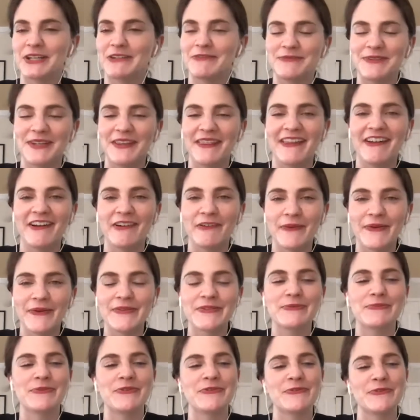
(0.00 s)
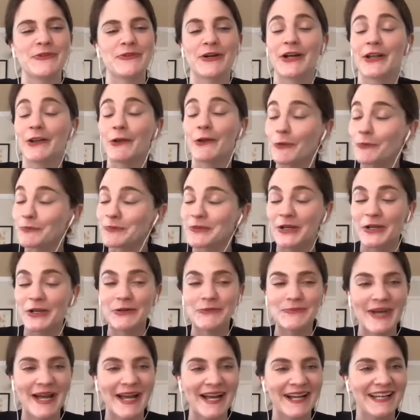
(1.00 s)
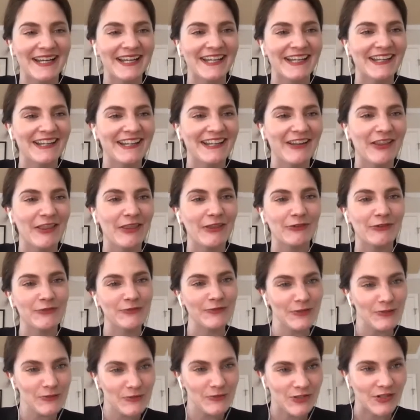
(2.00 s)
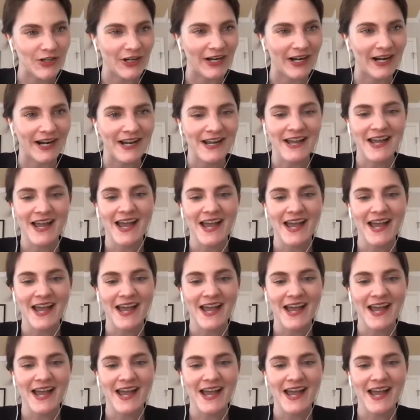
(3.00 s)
I've been there once before and hope to go back in the future.